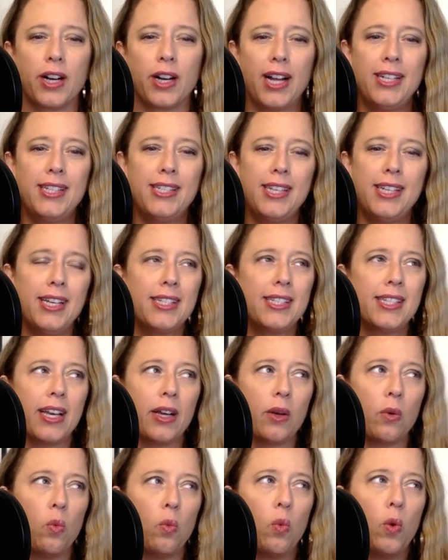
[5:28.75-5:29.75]
I'd say it's
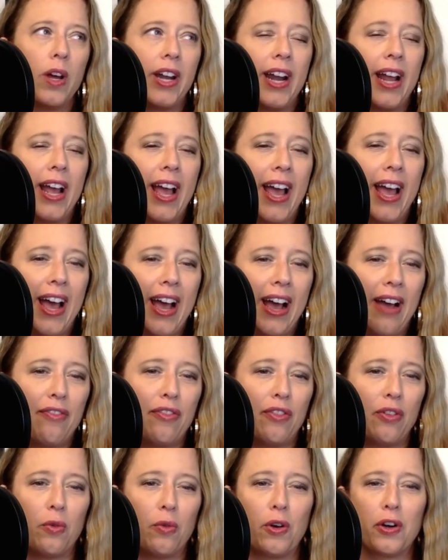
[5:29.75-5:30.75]
like
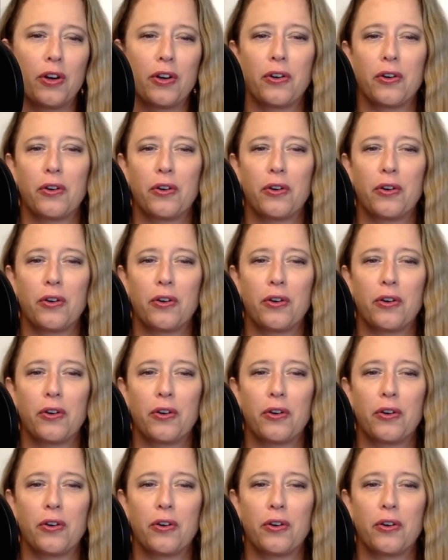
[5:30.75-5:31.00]
1.5 the work